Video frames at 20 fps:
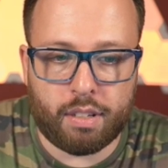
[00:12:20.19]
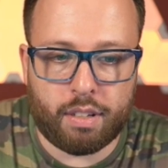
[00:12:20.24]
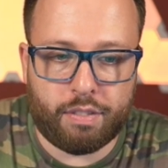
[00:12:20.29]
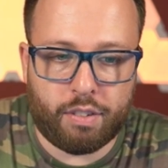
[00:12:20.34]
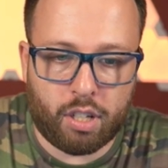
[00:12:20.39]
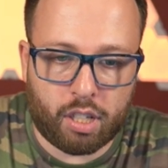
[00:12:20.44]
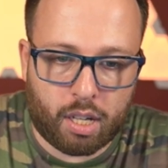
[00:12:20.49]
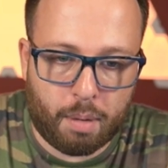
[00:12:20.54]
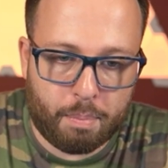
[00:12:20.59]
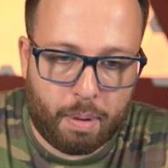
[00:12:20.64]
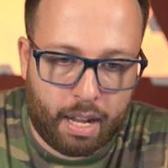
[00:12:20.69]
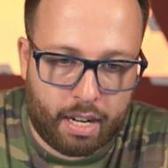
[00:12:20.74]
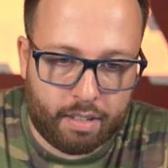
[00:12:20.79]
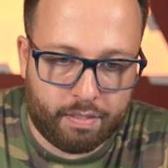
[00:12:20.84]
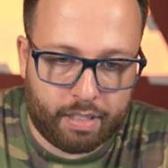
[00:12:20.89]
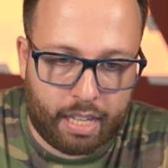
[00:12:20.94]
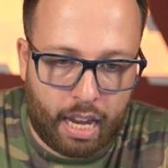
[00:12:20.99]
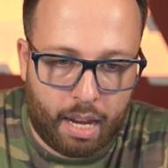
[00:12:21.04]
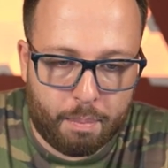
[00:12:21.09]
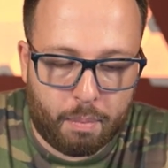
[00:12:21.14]
if you're a
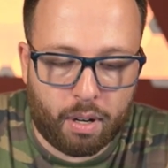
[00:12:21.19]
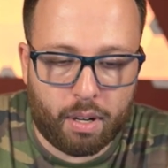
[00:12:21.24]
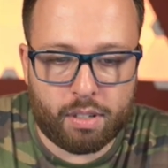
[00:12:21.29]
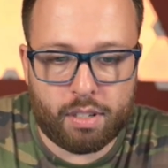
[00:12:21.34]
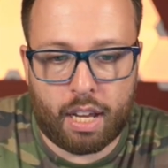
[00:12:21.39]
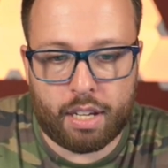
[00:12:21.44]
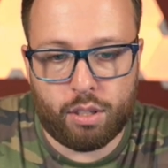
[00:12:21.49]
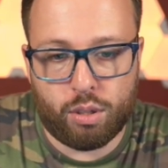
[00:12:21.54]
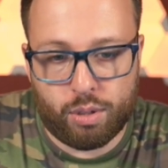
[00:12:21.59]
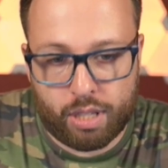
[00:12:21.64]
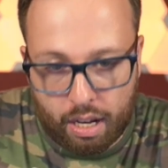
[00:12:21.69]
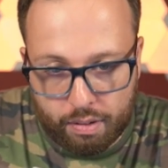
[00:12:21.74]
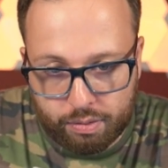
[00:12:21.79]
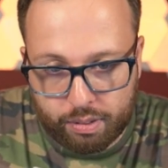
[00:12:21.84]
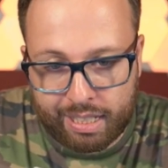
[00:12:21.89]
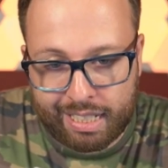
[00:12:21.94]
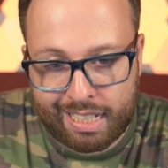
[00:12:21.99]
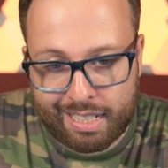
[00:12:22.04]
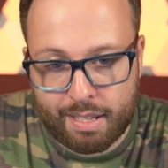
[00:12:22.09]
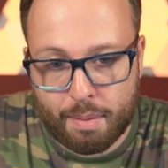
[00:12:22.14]
competitive gamer, and you definitely
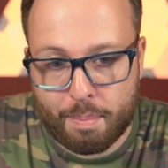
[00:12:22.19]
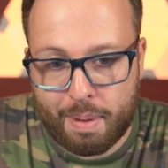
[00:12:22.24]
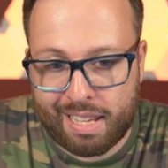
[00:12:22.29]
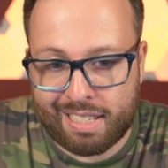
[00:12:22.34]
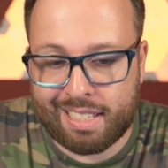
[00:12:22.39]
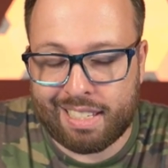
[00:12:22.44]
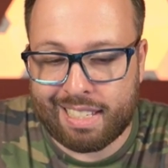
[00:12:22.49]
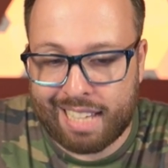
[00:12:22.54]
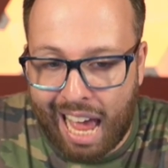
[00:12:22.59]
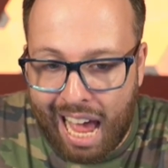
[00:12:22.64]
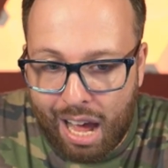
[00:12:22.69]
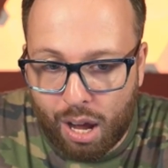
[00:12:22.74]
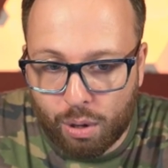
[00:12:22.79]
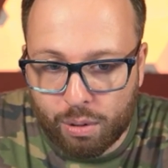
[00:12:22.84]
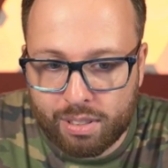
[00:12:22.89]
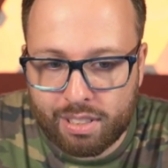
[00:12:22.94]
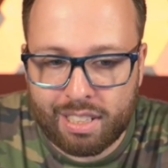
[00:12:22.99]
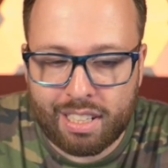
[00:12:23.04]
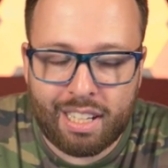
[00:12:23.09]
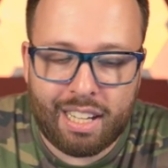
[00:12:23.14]
need the best
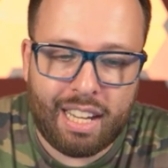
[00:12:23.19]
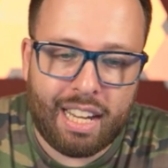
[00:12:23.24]
sound.